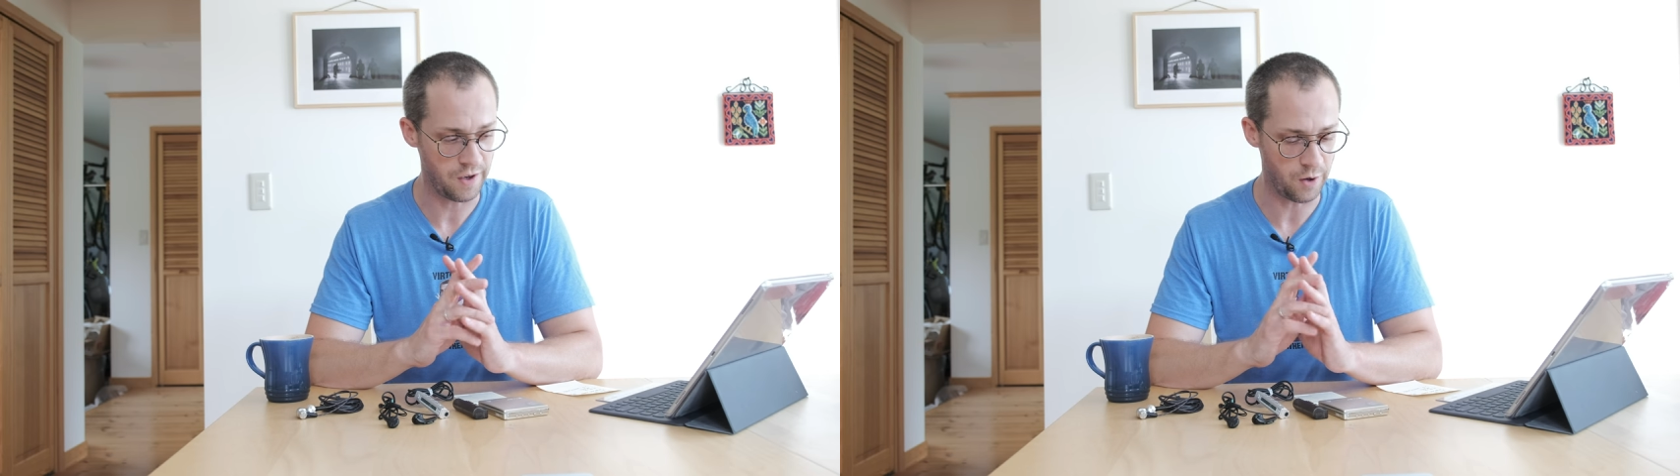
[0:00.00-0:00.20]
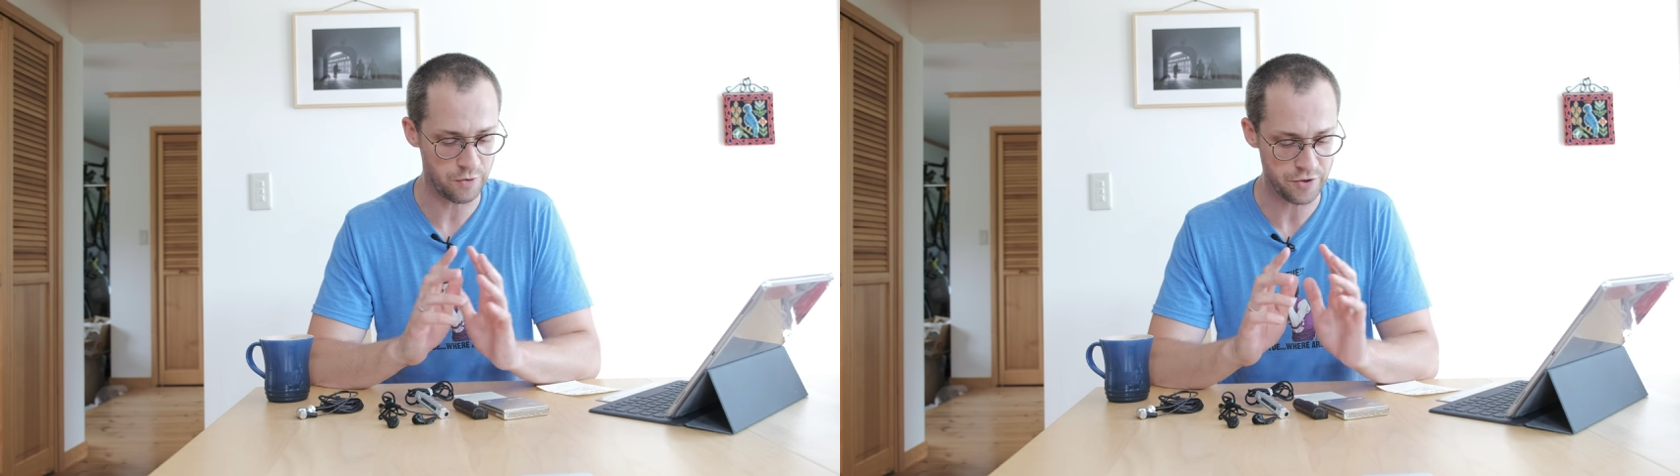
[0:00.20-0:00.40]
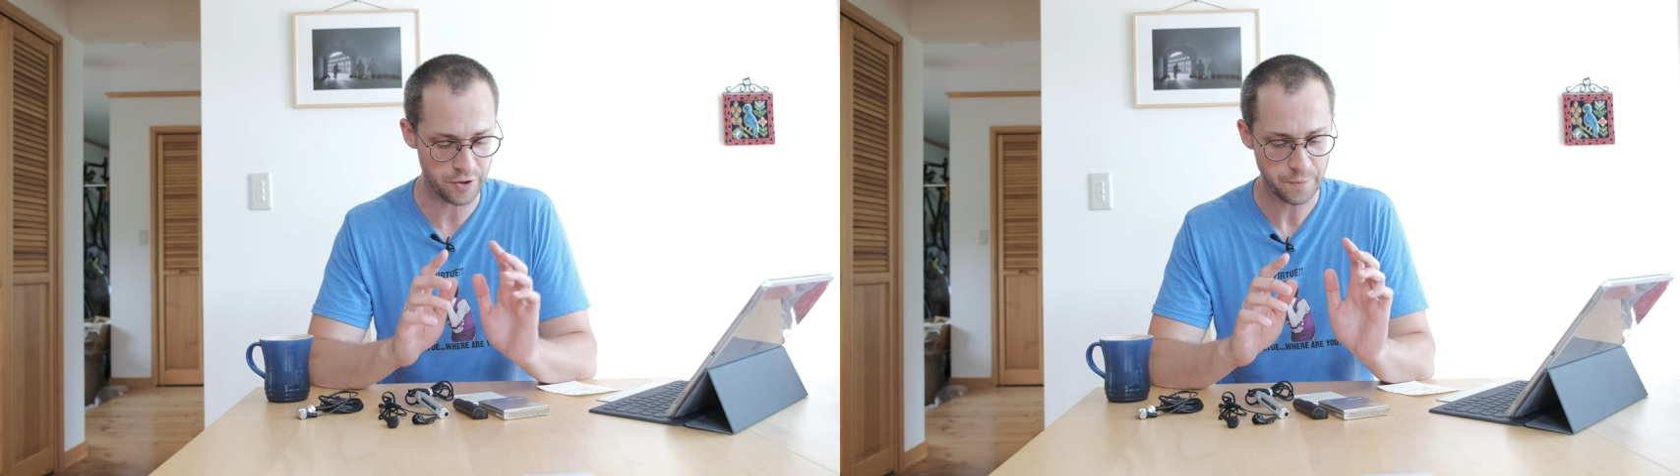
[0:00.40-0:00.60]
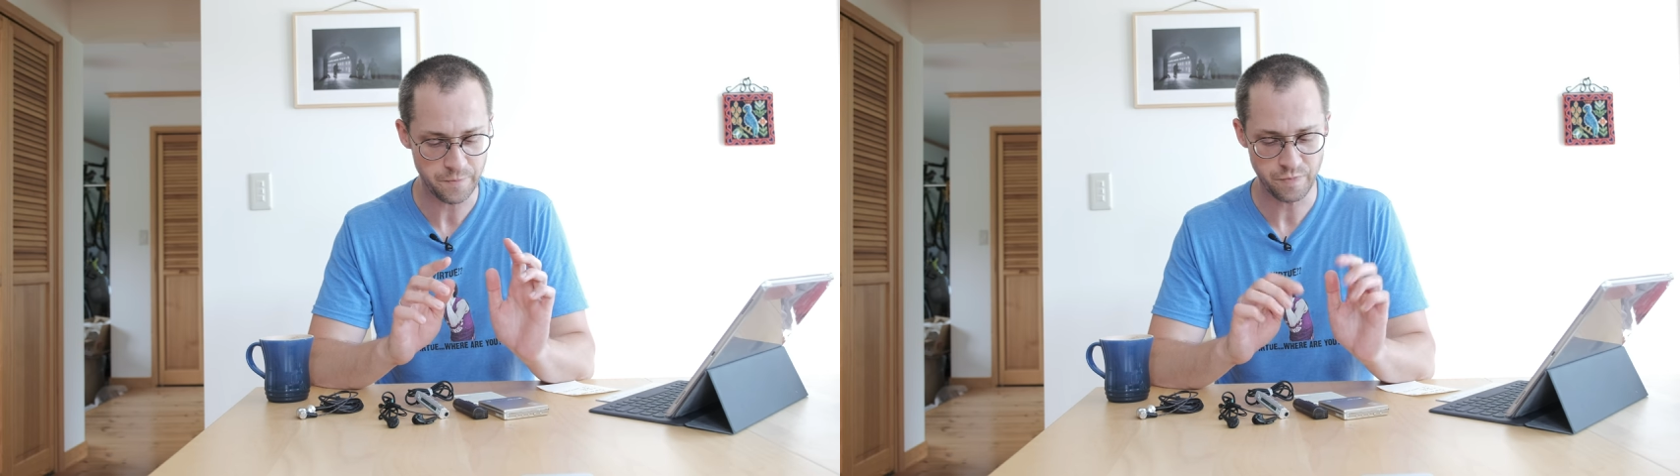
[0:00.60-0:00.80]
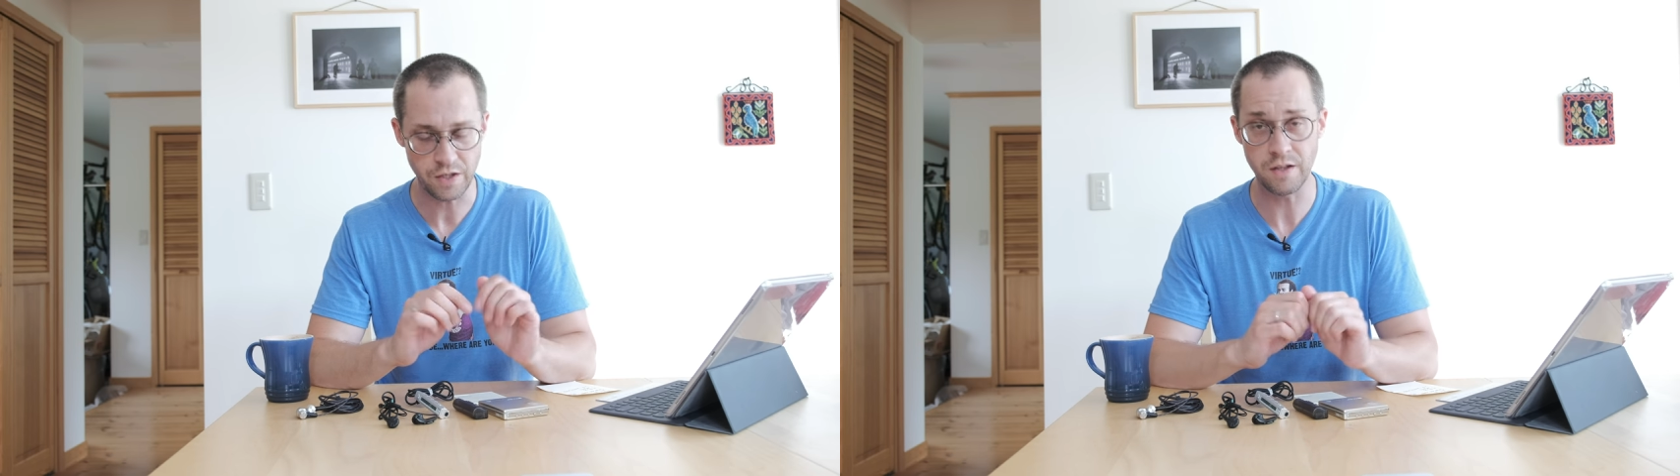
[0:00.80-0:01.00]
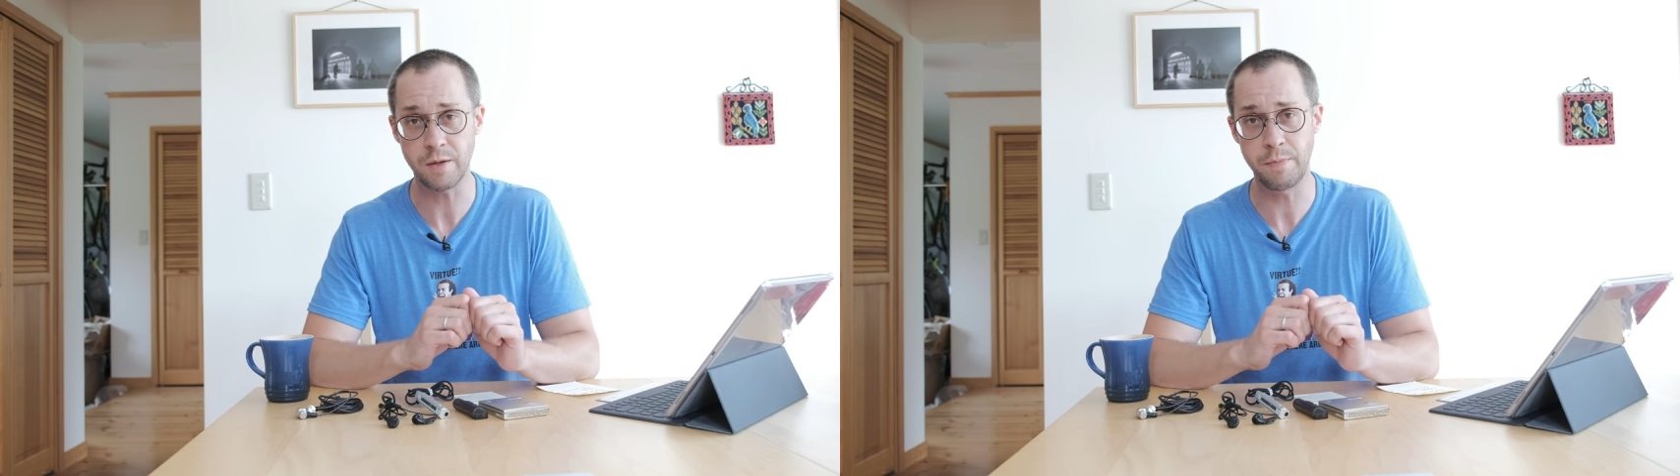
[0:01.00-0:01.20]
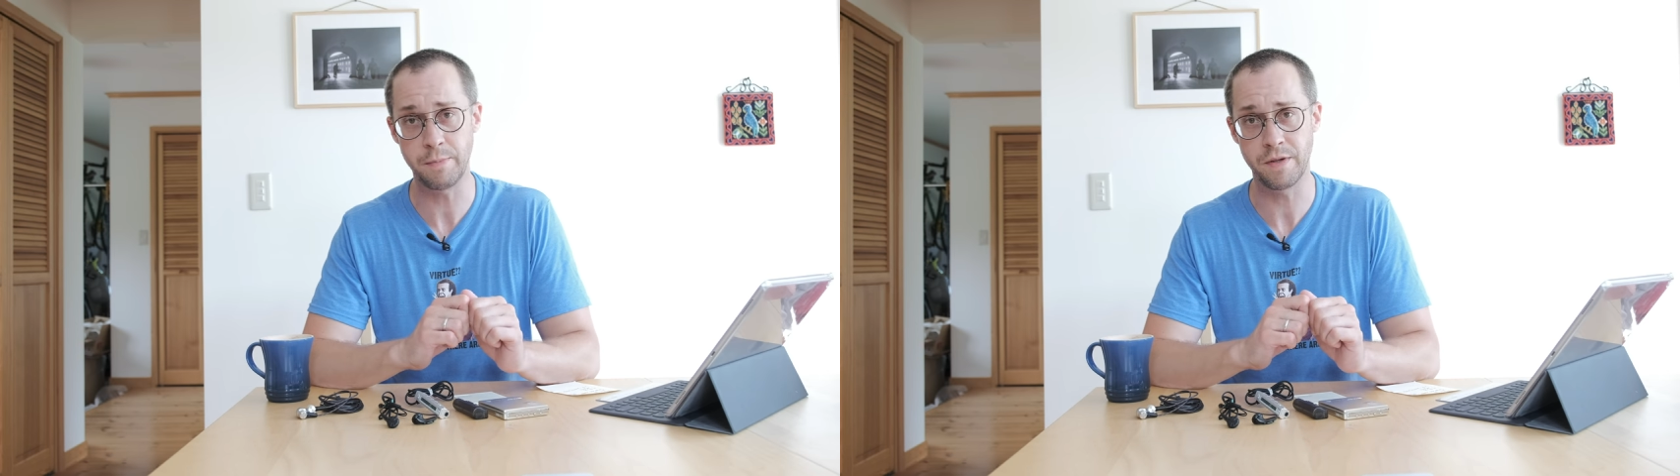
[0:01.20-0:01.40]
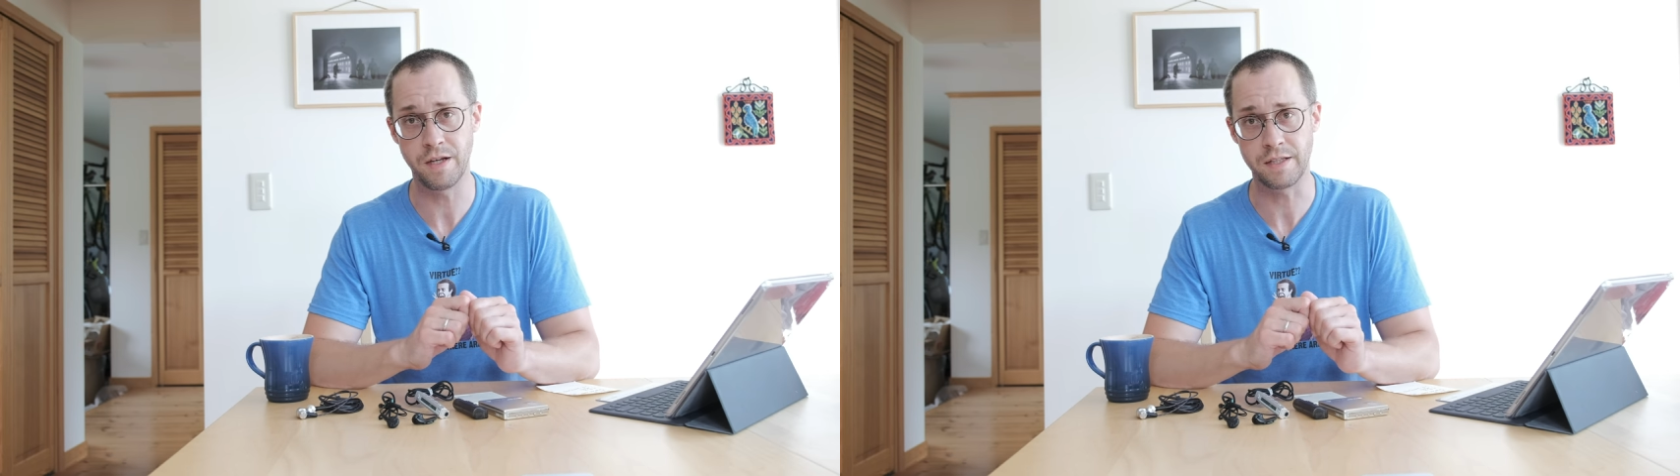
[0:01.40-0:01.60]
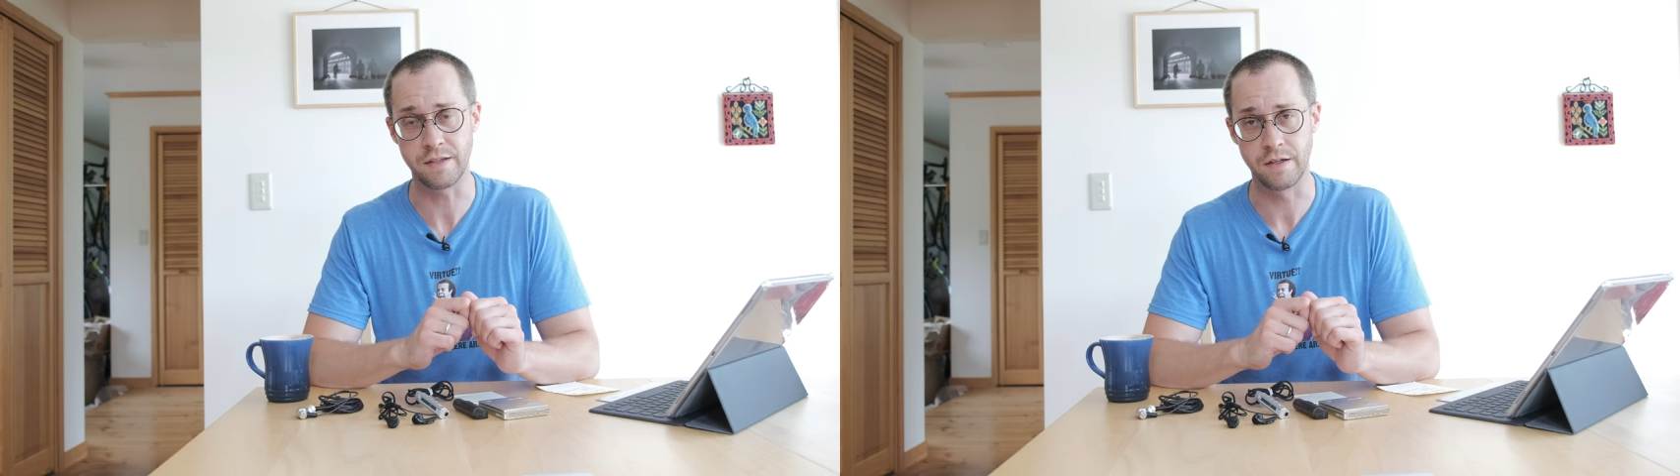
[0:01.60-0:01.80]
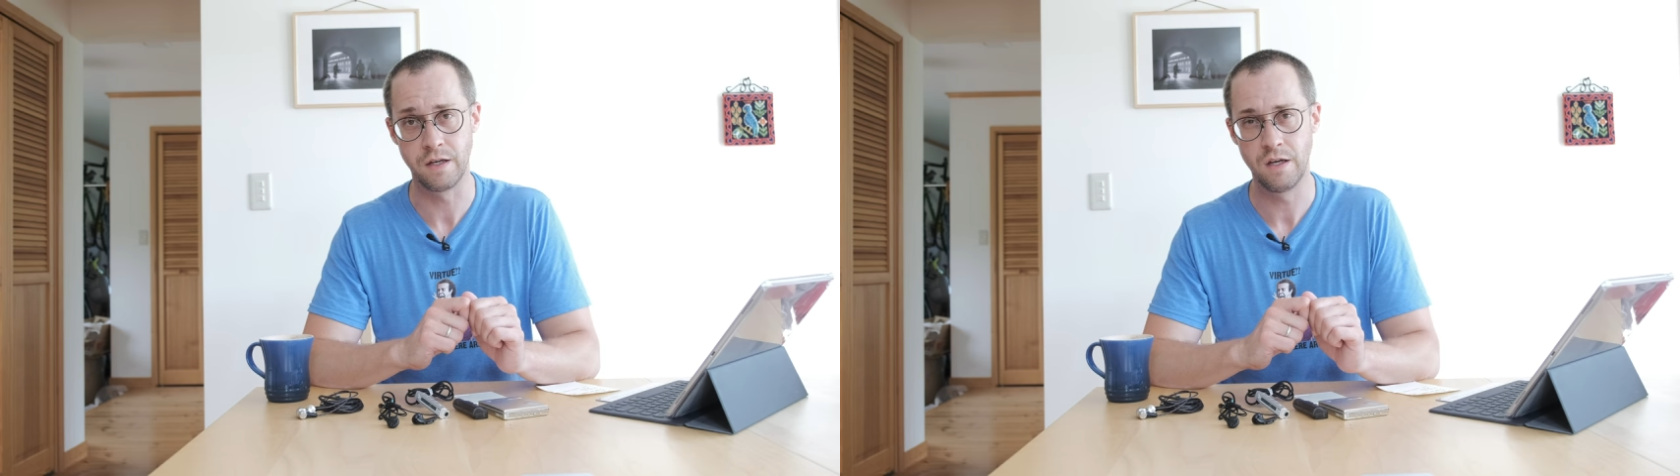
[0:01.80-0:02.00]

However, a lot of people liked it.